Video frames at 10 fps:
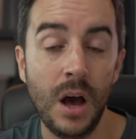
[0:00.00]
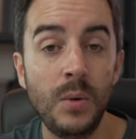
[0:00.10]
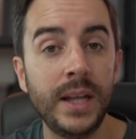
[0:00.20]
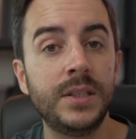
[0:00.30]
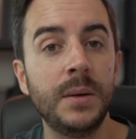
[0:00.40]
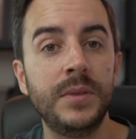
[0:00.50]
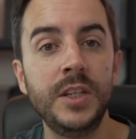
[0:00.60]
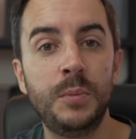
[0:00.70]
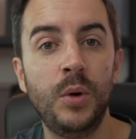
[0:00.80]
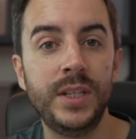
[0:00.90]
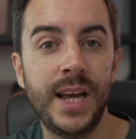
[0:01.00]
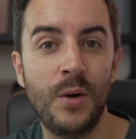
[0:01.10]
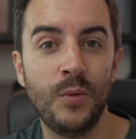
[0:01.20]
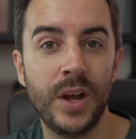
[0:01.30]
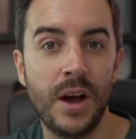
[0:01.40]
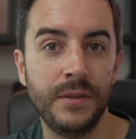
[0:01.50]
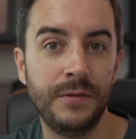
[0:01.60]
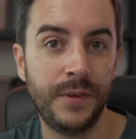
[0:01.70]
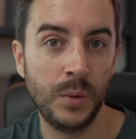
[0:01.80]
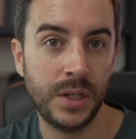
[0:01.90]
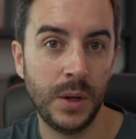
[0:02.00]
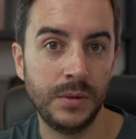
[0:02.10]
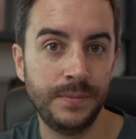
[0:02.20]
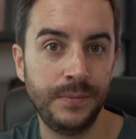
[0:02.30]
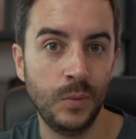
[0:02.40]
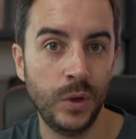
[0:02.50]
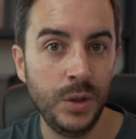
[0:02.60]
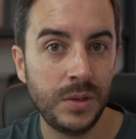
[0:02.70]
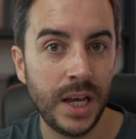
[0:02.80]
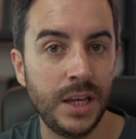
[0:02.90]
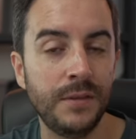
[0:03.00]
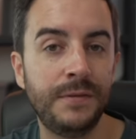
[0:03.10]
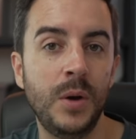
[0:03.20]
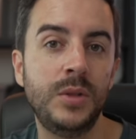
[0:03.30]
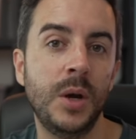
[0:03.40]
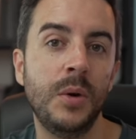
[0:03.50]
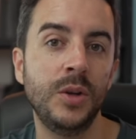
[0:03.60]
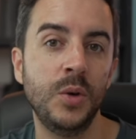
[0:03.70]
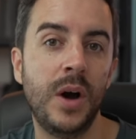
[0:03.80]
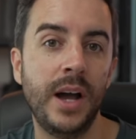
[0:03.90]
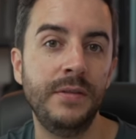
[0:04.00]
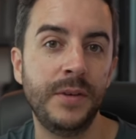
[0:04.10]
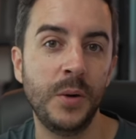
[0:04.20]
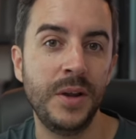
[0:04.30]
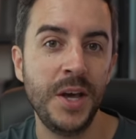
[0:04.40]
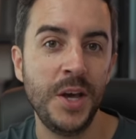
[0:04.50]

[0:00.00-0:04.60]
Oh, and something to point out regarding photos. When you take a photo on your iPhone,